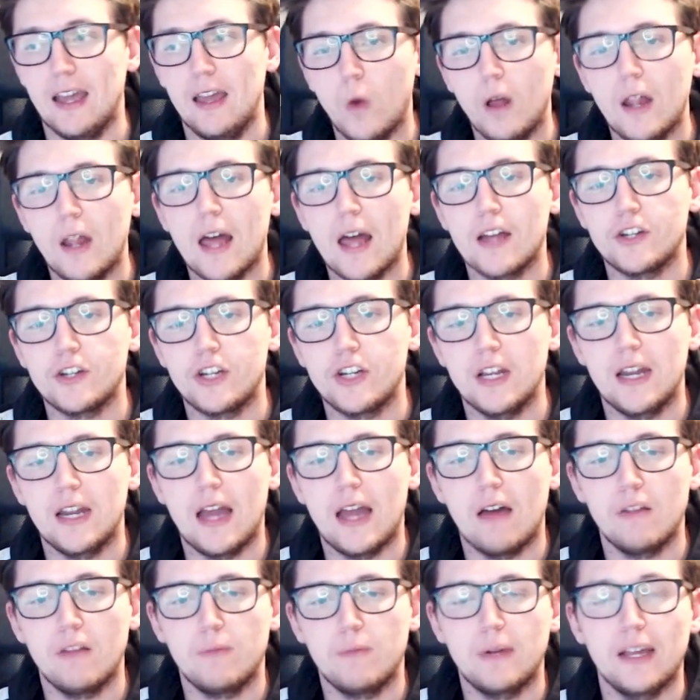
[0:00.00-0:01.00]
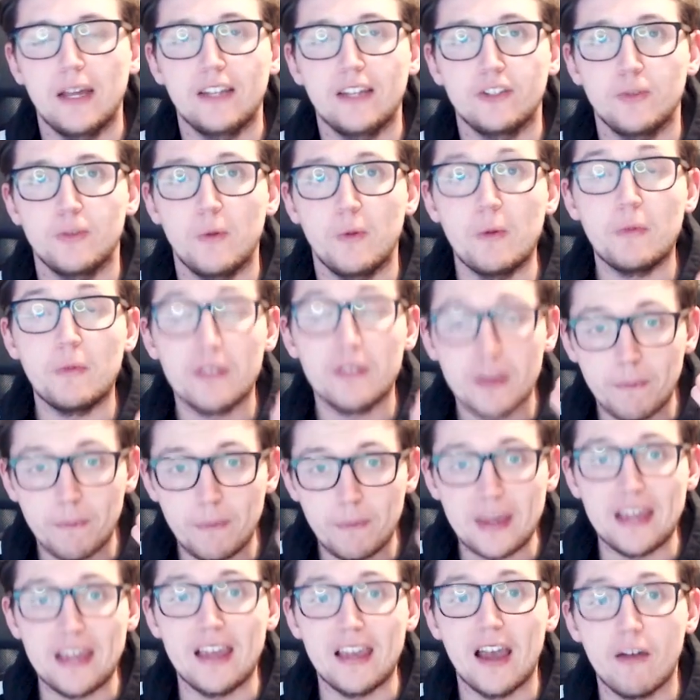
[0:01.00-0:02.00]
will actually allow the player to
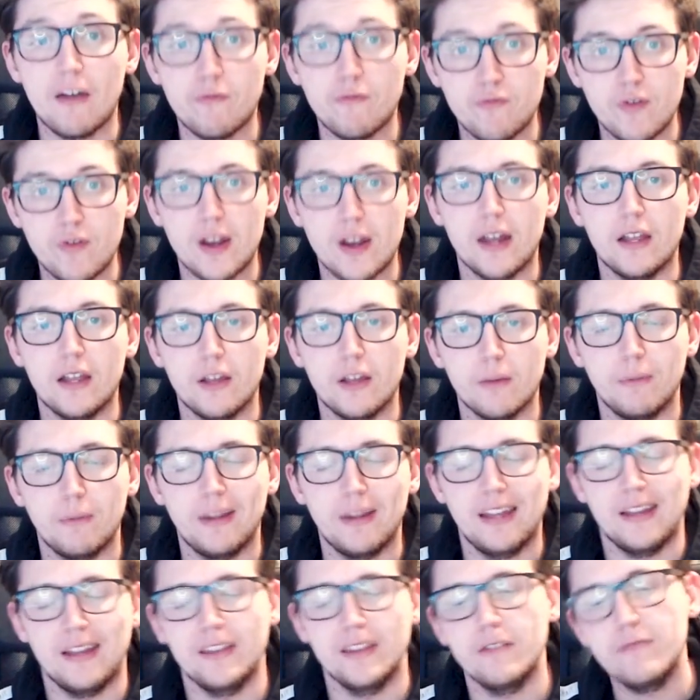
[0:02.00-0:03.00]
be a really good player.